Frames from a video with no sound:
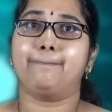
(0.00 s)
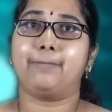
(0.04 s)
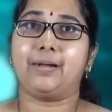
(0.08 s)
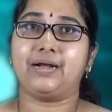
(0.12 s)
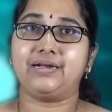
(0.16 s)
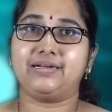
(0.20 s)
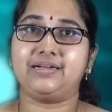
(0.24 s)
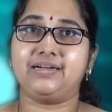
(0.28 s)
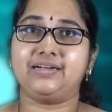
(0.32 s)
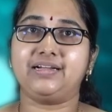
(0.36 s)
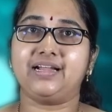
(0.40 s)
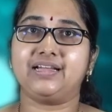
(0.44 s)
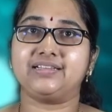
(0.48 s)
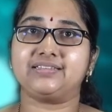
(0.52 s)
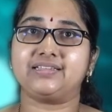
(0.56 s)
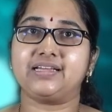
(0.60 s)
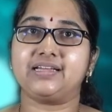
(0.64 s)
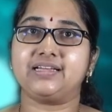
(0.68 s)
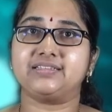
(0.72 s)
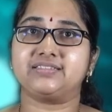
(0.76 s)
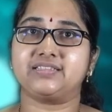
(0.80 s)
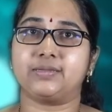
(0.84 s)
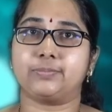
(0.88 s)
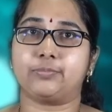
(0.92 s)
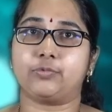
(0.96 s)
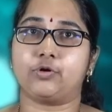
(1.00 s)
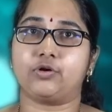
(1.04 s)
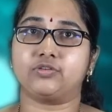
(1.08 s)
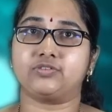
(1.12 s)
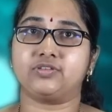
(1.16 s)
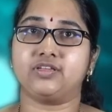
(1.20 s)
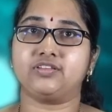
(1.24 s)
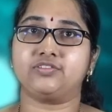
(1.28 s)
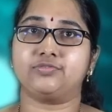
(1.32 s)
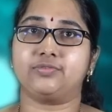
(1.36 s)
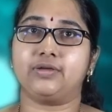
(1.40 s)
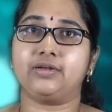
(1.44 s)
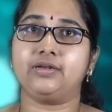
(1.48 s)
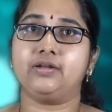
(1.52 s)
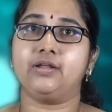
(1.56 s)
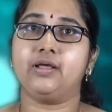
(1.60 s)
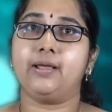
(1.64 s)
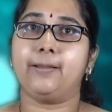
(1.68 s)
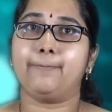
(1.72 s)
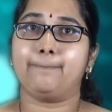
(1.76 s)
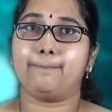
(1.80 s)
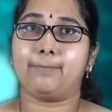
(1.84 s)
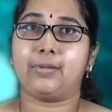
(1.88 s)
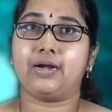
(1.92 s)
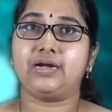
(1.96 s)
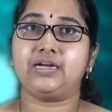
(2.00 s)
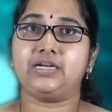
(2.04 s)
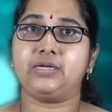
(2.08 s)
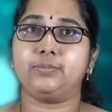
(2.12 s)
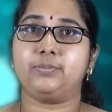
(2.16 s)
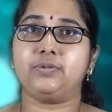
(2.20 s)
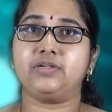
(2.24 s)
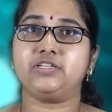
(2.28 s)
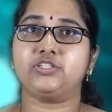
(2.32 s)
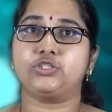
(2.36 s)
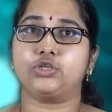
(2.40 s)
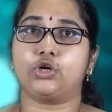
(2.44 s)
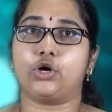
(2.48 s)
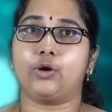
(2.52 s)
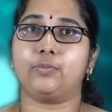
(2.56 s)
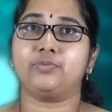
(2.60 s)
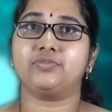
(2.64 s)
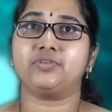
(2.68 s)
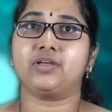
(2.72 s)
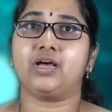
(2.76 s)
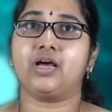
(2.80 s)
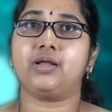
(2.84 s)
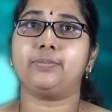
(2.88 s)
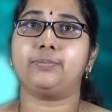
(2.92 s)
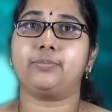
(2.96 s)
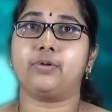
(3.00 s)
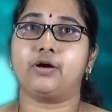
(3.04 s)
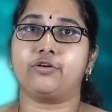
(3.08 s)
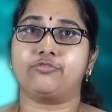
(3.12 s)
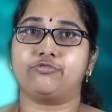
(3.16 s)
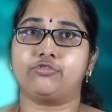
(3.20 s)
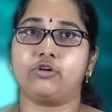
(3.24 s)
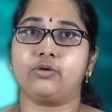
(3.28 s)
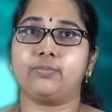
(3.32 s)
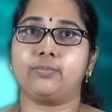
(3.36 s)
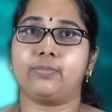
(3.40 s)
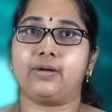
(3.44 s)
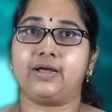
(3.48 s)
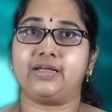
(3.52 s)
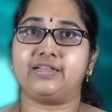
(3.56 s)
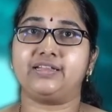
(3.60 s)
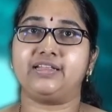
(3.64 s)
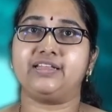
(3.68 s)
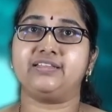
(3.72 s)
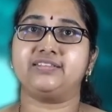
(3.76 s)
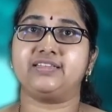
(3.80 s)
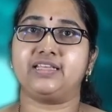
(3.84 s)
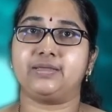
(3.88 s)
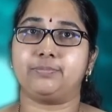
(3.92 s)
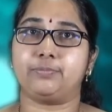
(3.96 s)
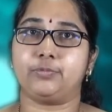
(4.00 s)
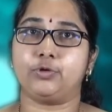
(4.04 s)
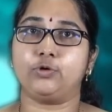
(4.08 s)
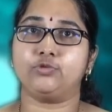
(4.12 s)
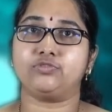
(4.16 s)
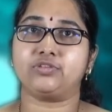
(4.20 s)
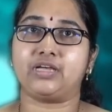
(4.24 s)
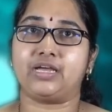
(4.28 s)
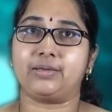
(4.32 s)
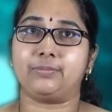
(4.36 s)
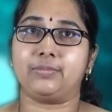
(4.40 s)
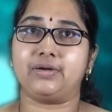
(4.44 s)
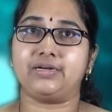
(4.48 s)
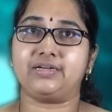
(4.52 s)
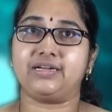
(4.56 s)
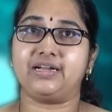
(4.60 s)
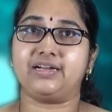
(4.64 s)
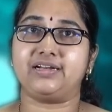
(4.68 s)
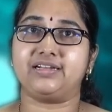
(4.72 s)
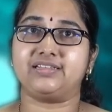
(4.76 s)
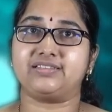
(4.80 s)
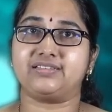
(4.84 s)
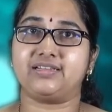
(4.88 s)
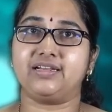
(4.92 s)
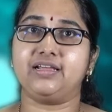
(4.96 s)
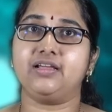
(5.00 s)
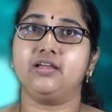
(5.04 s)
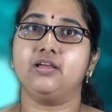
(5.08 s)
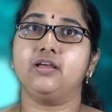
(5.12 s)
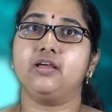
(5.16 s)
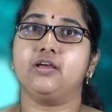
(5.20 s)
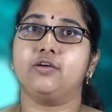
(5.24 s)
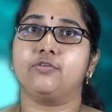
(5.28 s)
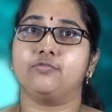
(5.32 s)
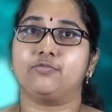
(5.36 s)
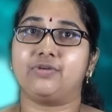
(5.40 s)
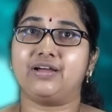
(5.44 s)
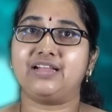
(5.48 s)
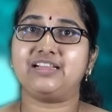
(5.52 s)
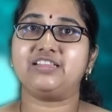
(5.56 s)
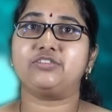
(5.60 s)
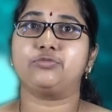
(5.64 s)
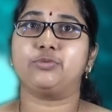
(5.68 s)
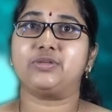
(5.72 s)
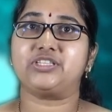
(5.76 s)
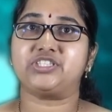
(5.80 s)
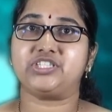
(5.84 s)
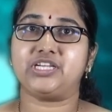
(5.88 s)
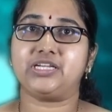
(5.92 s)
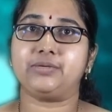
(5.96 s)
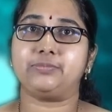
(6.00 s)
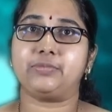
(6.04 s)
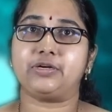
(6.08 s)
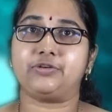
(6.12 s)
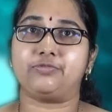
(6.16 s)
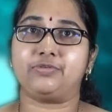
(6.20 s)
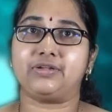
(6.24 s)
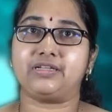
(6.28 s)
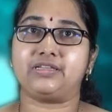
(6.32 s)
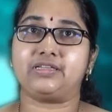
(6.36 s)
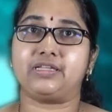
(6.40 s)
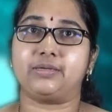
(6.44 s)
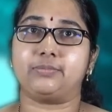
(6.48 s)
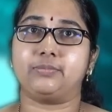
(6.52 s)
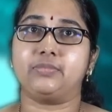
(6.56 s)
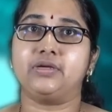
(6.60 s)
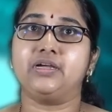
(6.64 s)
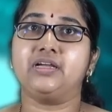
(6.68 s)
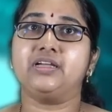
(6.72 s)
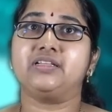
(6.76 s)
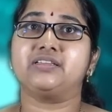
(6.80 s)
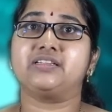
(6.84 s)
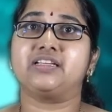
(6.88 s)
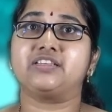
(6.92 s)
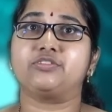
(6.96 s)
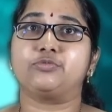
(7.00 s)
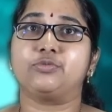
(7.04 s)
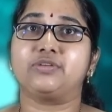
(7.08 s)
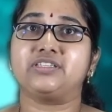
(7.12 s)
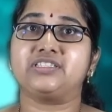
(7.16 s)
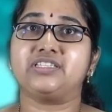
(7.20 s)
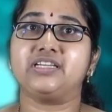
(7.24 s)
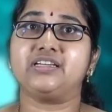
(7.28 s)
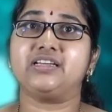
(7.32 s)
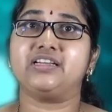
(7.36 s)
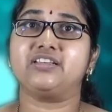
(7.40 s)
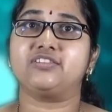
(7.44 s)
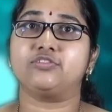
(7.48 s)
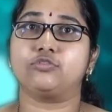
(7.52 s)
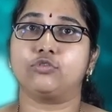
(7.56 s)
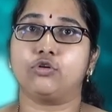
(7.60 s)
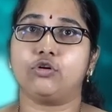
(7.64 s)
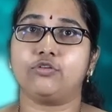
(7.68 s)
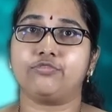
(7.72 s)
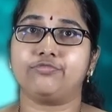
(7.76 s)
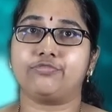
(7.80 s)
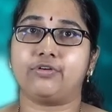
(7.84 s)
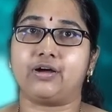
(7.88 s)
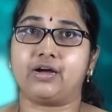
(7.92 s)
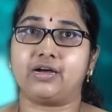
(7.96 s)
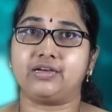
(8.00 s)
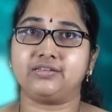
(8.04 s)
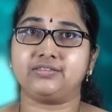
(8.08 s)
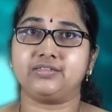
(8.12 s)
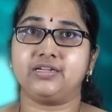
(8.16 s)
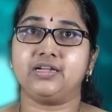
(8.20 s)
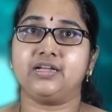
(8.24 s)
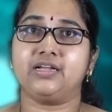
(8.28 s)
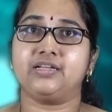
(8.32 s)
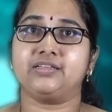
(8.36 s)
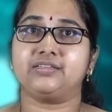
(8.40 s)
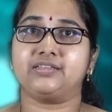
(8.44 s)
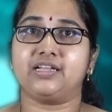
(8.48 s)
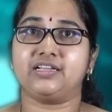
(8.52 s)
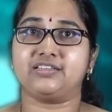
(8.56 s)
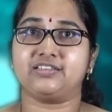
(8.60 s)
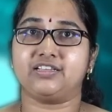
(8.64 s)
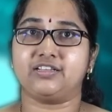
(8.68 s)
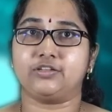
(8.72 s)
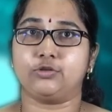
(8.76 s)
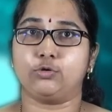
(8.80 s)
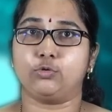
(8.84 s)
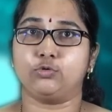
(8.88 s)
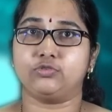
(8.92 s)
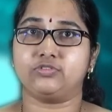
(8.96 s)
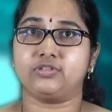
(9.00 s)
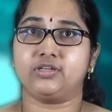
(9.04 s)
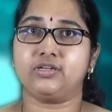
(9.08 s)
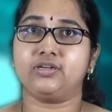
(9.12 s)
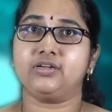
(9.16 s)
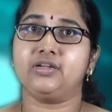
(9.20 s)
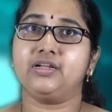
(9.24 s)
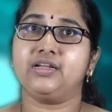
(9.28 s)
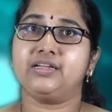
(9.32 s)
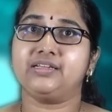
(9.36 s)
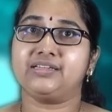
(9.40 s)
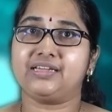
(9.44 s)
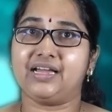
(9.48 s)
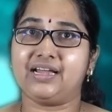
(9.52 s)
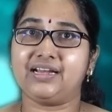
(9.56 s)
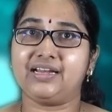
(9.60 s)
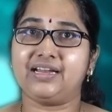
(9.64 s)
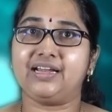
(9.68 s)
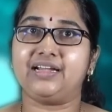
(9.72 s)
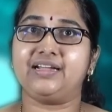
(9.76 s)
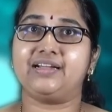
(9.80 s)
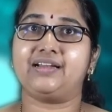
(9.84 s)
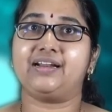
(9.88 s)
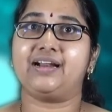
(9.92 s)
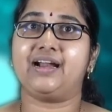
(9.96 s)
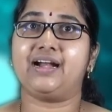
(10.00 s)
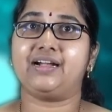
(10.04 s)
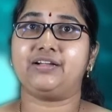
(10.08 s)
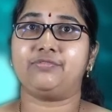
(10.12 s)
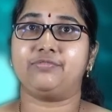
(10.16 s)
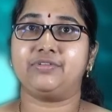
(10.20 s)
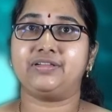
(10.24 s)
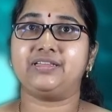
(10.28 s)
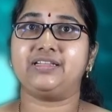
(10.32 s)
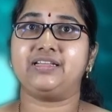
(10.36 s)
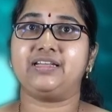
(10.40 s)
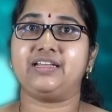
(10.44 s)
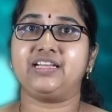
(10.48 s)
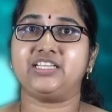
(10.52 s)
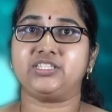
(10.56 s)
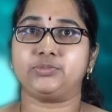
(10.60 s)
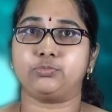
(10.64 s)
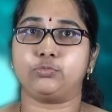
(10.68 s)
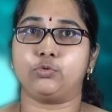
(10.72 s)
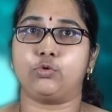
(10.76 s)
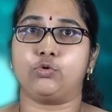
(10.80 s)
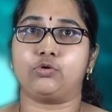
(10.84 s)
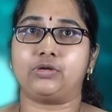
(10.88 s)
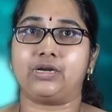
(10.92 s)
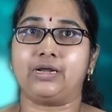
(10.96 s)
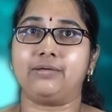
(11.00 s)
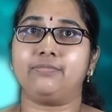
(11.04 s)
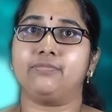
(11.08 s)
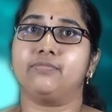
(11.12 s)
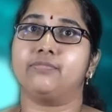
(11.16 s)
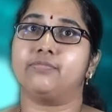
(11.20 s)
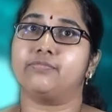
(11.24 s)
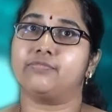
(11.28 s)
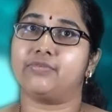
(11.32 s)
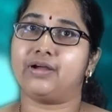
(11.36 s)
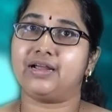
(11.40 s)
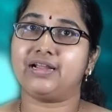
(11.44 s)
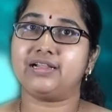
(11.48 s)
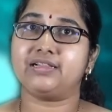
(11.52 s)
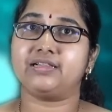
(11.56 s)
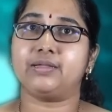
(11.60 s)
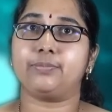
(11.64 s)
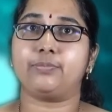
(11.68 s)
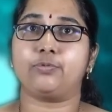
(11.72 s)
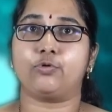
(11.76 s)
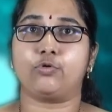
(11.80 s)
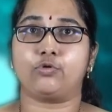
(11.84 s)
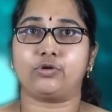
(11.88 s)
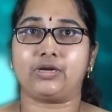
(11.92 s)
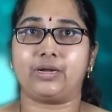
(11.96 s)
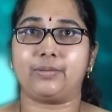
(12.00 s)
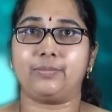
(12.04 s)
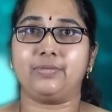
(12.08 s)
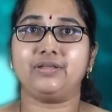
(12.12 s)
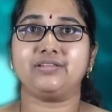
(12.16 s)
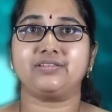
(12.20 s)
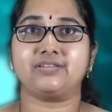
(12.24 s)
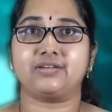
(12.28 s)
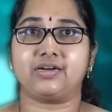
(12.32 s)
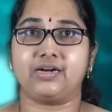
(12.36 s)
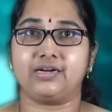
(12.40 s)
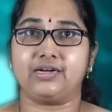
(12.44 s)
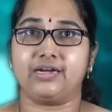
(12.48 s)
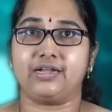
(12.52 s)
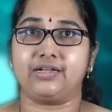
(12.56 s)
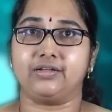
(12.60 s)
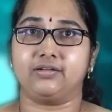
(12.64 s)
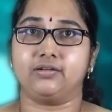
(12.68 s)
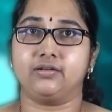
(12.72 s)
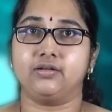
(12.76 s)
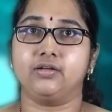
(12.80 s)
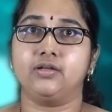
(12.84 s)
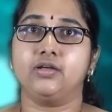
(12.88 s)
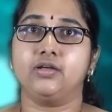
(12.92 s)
Multitasking is the process when multiple jobs are performed by the CPU simultaneously while switching between them. The switching is so fast that a user can interact with each program while the program is running.